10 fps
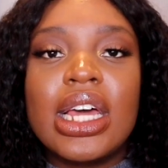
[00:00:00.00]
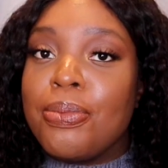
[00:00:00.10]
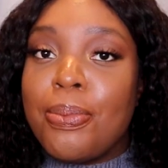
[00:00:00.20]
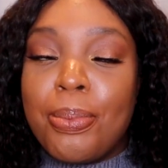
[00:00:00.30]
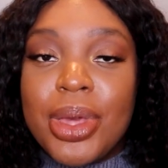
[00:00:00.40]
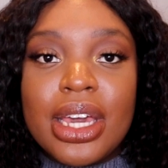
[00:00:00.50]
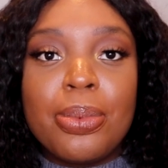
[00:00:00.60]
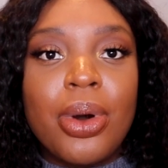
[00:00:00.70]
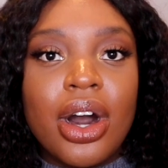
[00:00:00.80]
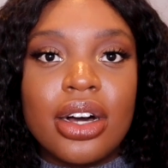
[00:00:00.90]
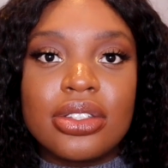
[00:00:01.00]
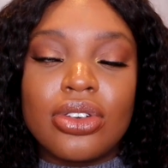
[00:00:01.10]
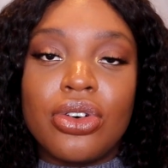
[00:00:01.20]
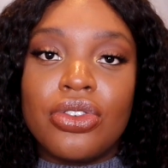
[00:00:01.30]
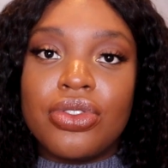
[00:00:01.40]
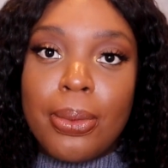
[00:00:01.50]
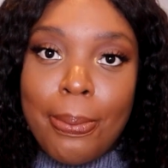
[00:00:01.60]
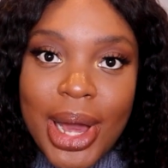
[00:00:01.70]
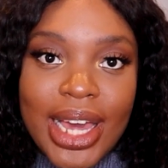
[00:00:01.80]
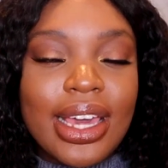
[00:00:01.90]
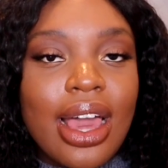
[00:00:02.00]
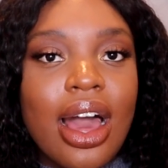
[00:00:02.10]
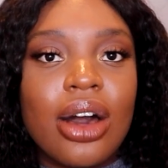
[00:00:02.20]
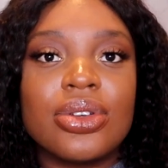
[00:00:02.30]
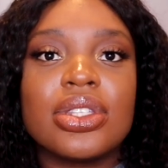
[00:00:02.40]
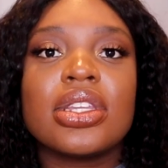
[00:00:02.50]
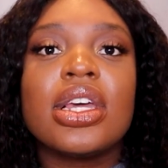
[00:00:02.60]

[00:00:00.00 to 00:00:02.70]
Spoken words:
A big part of buying a house